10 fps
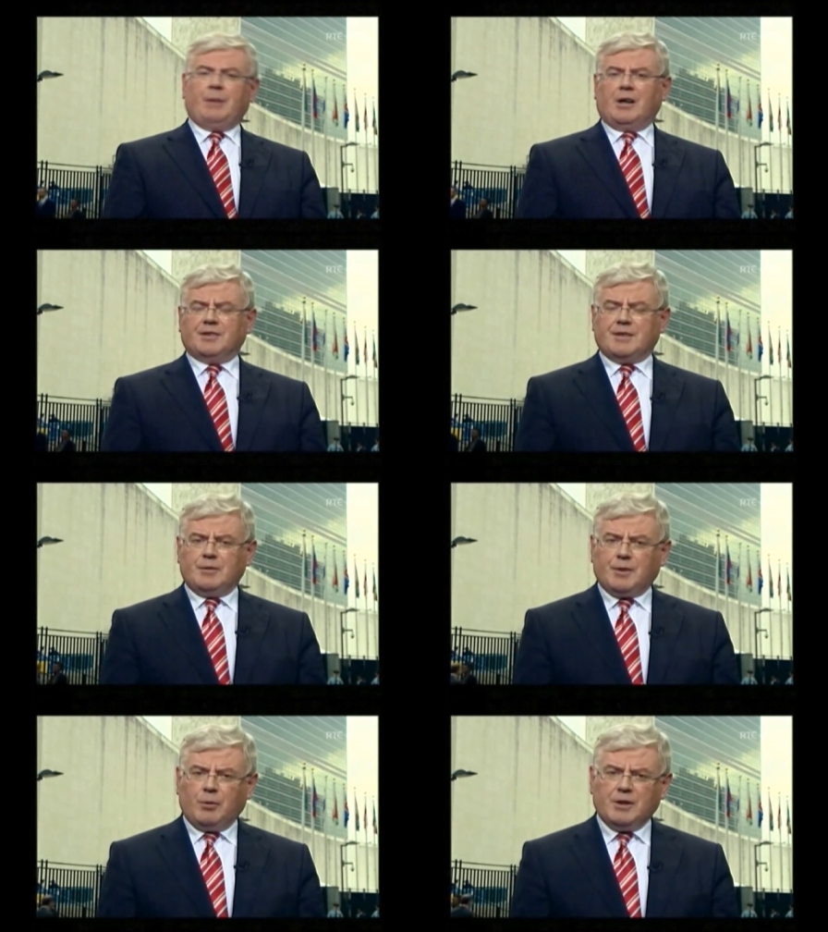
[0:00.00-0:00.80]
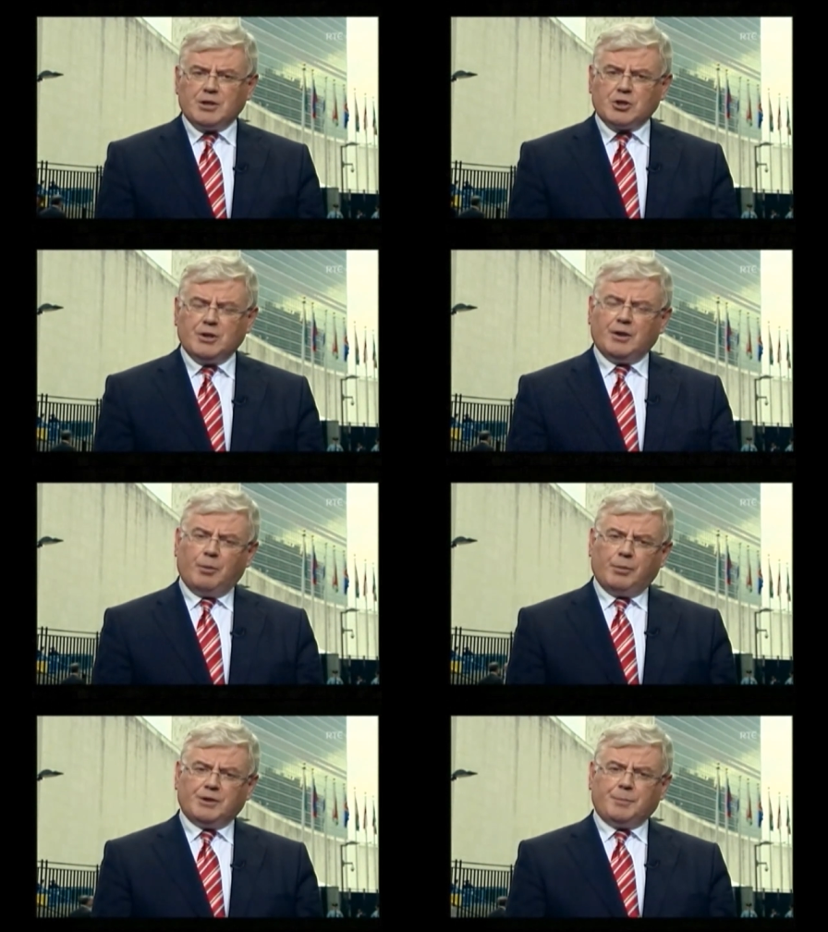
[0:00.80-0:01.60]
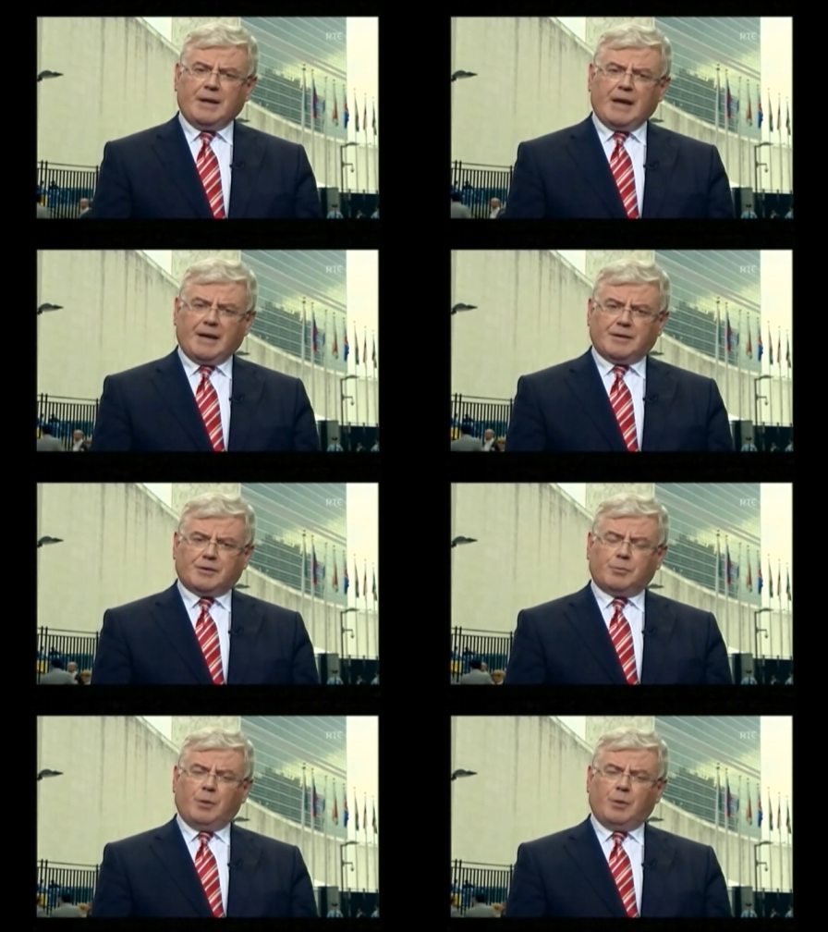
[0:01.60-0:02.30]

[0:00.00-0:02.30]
Because there, there, were additional numbers being added.